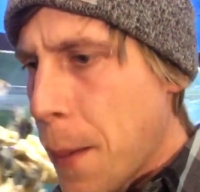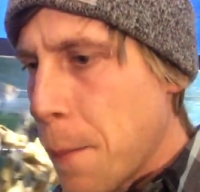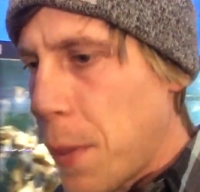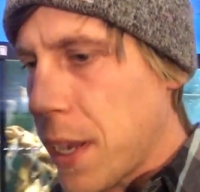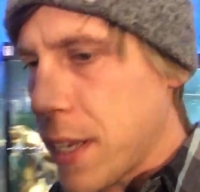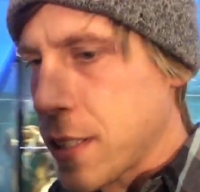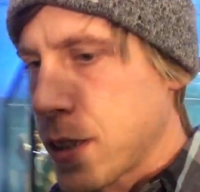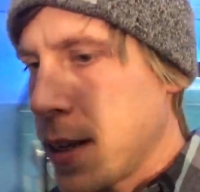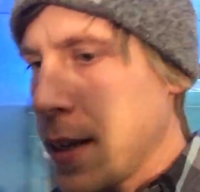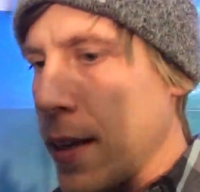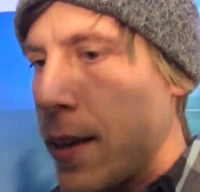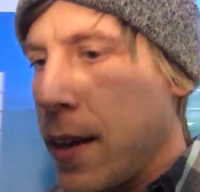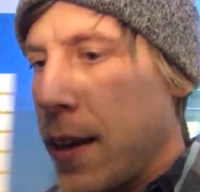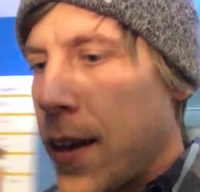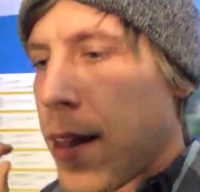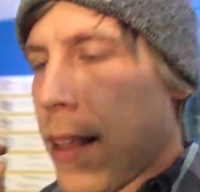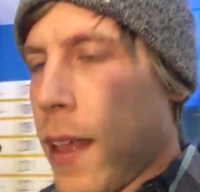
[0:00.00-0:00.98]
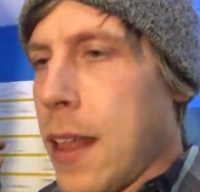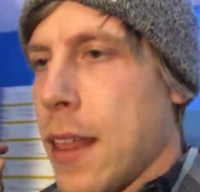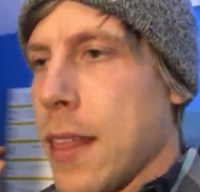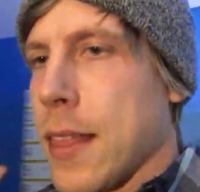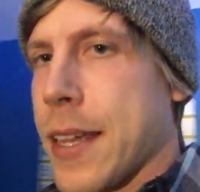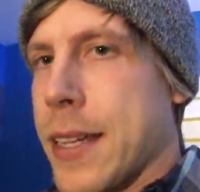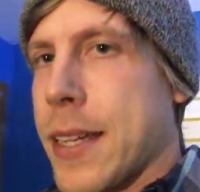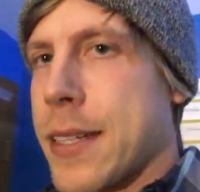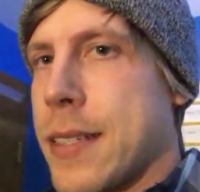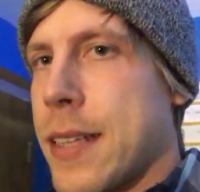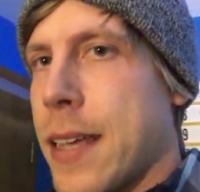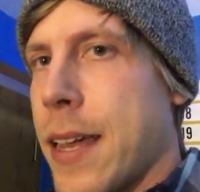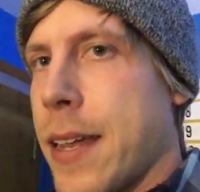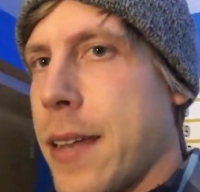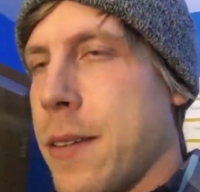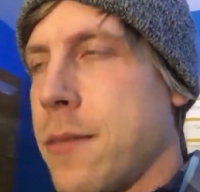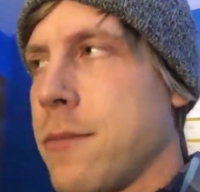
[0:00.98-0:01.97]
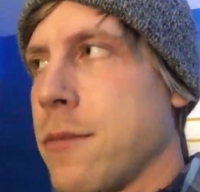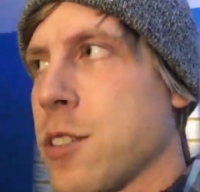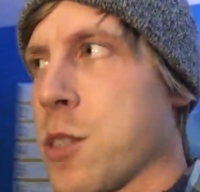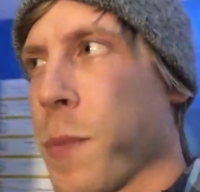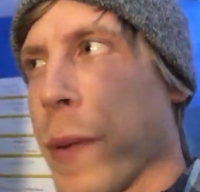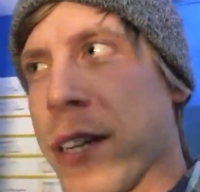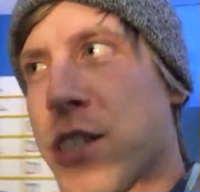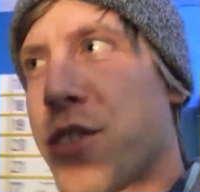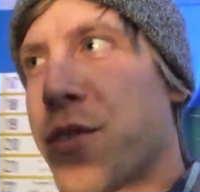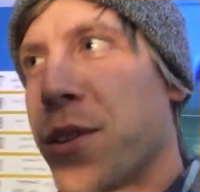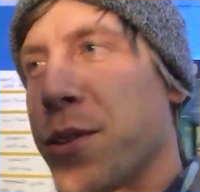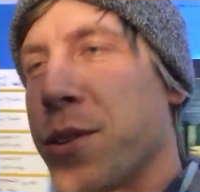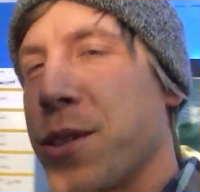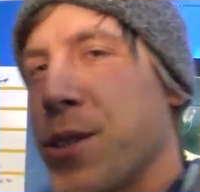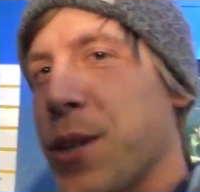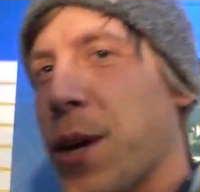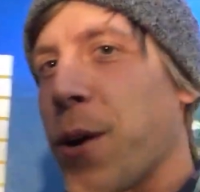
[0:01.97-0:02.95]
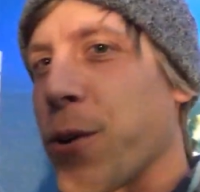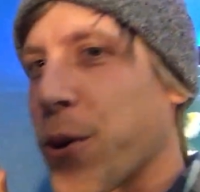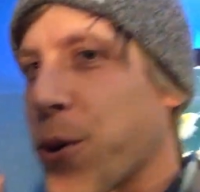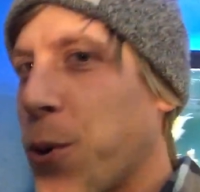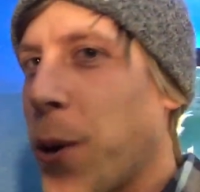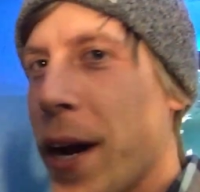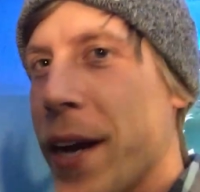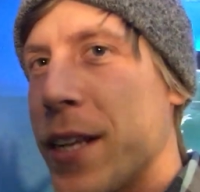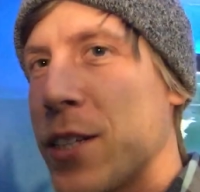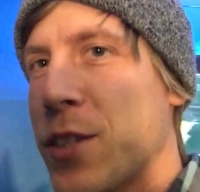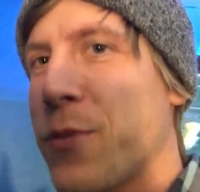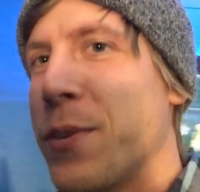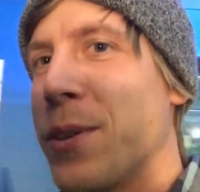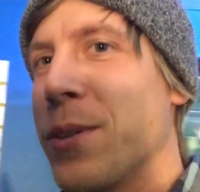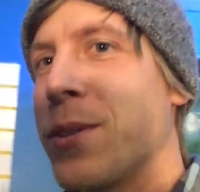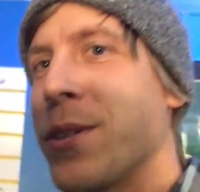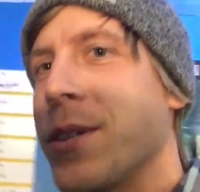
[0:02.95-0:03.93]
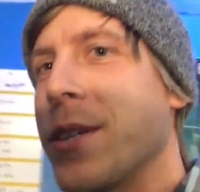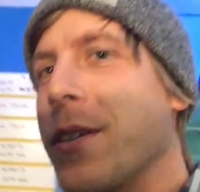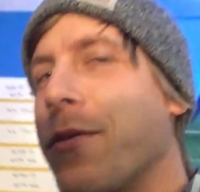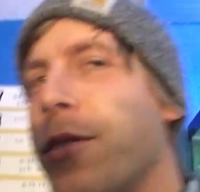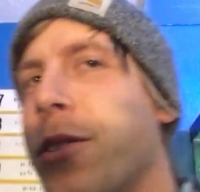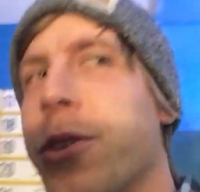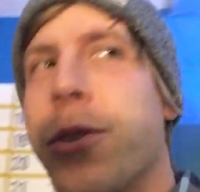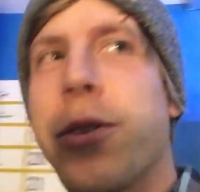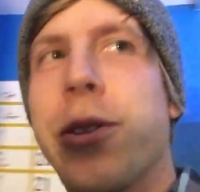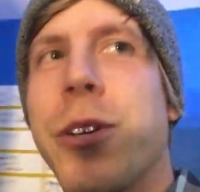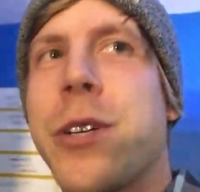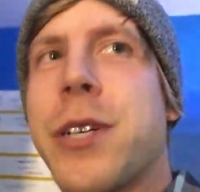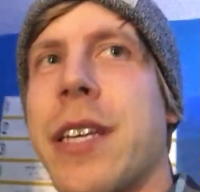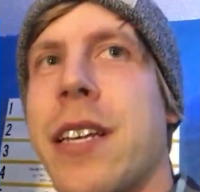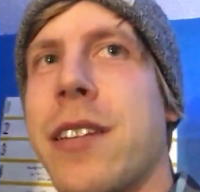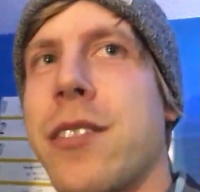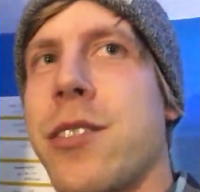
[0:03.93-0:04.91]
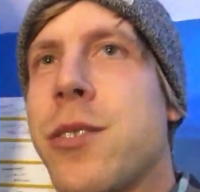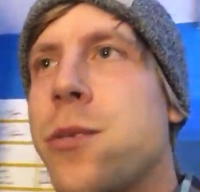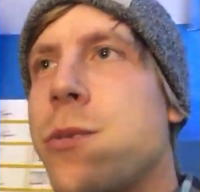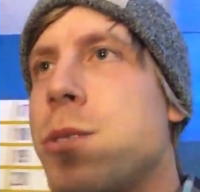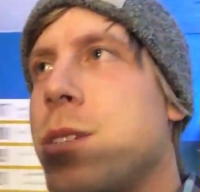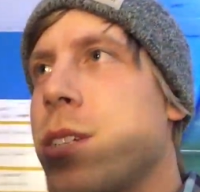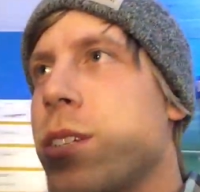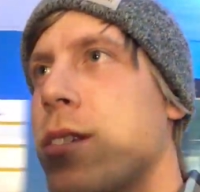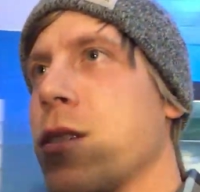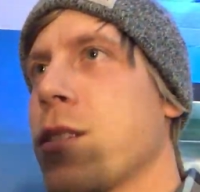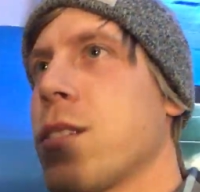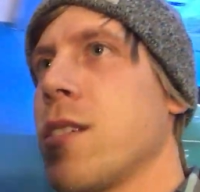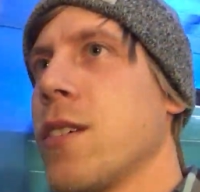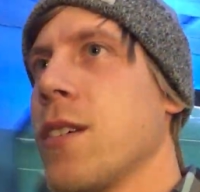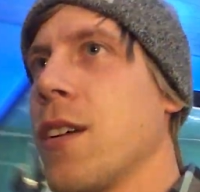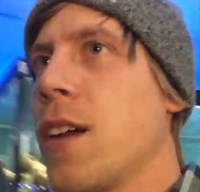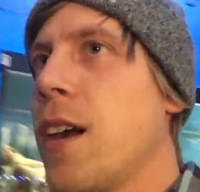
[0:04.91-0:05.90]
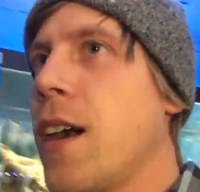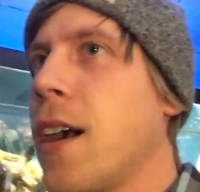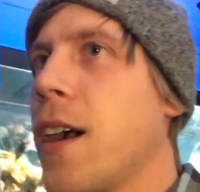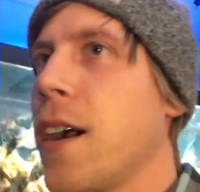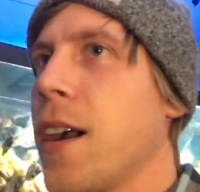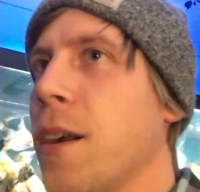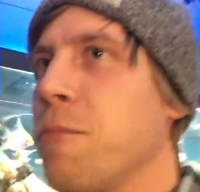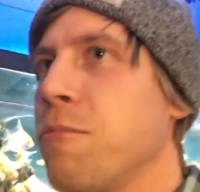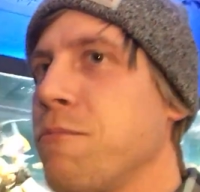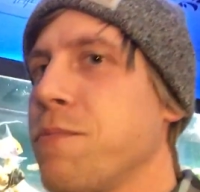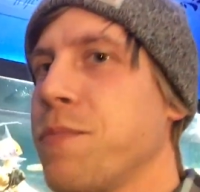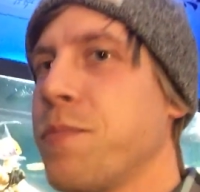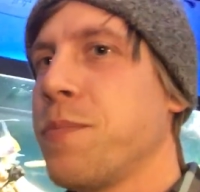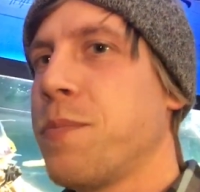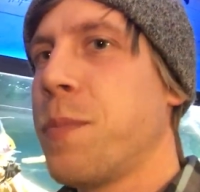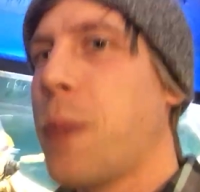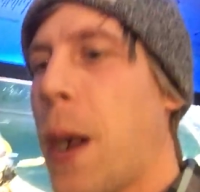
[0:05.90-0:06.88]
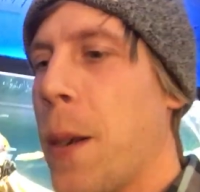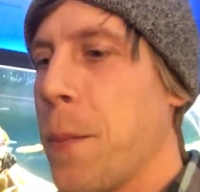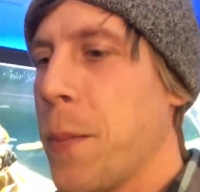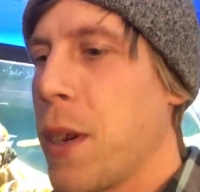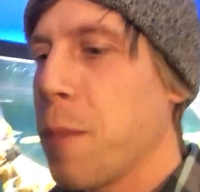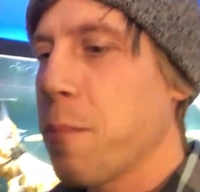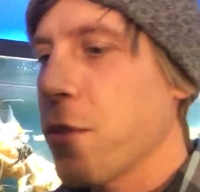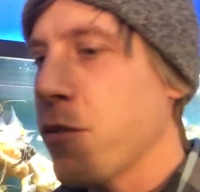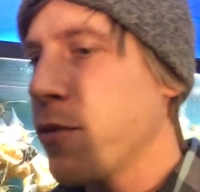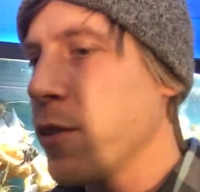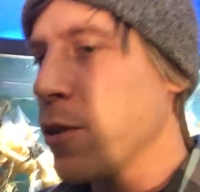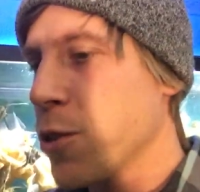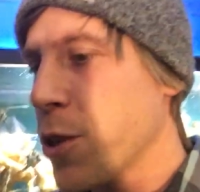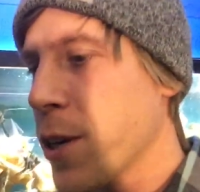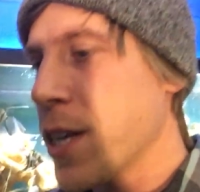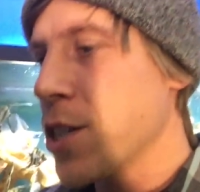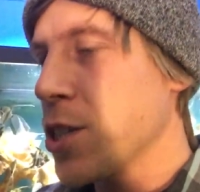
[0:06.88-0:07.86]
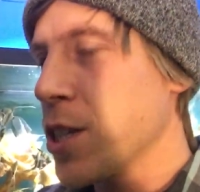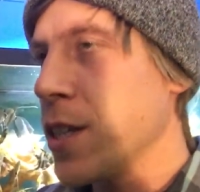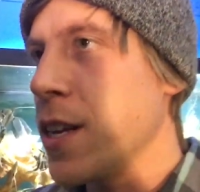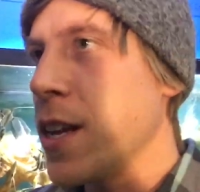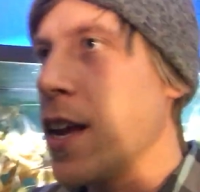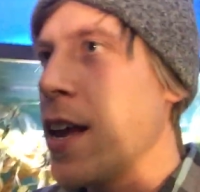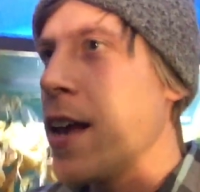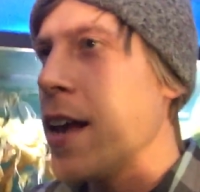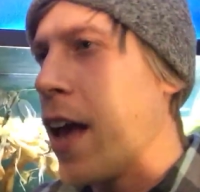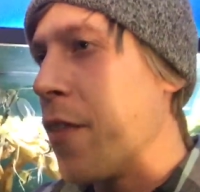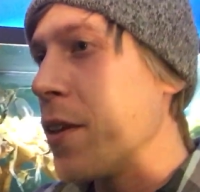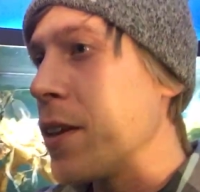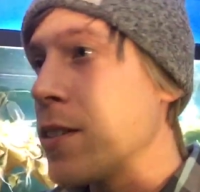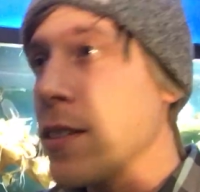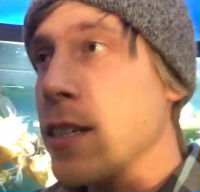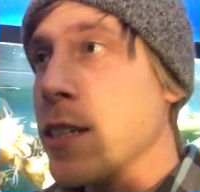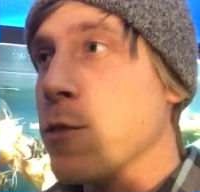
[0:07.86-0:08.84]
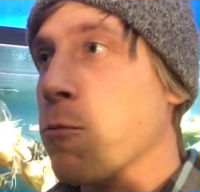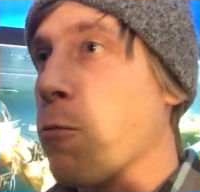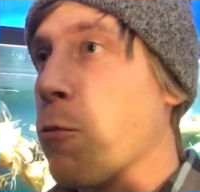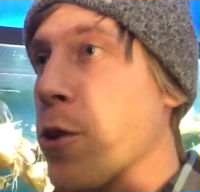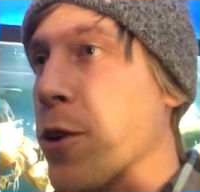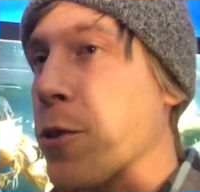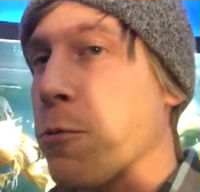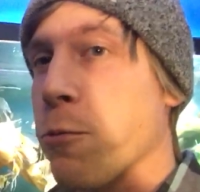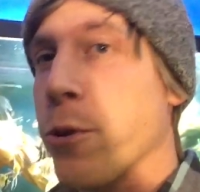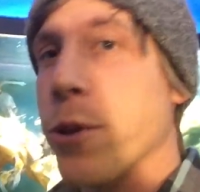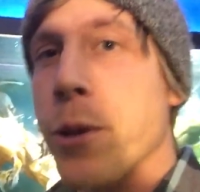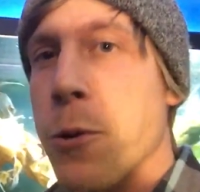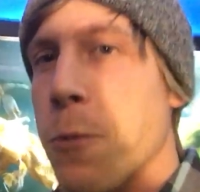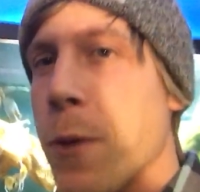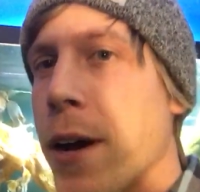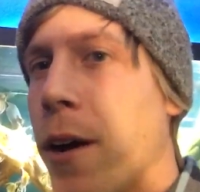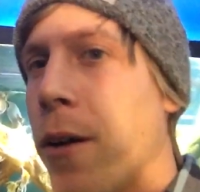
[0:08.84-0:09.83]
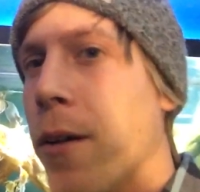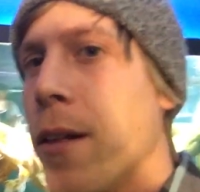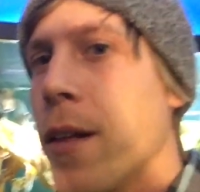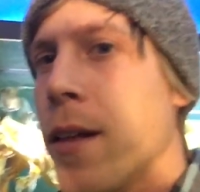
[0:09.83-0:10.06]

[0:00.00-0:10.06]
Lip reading: But like I said, sponge filters are the quietest filter. If you're looking to just pump up the filtration, and these things work really well.